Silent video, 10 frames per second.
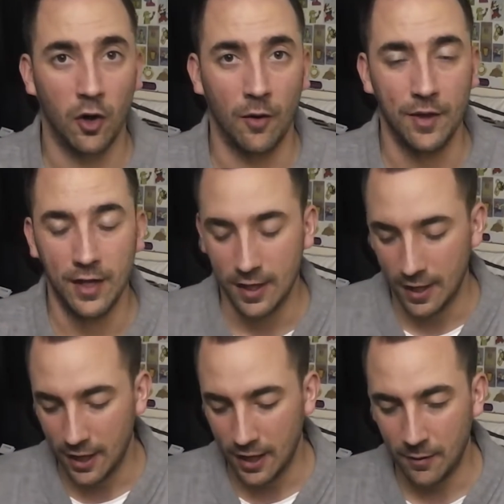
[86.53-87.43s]
got
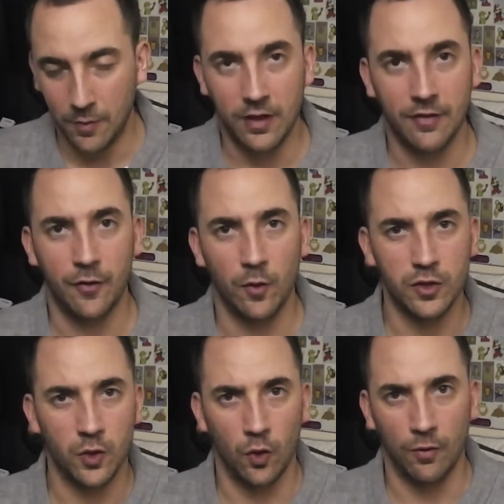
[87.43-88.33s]
with a
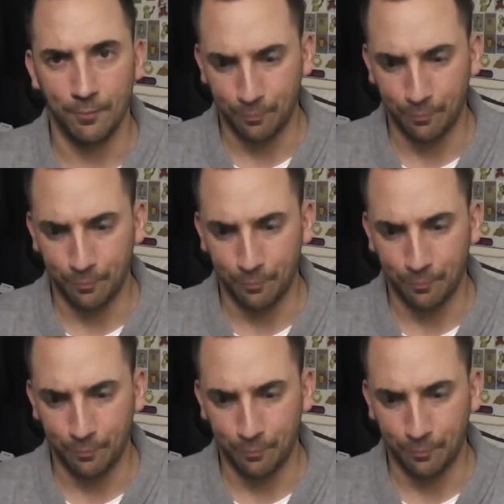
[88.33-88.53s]
4-score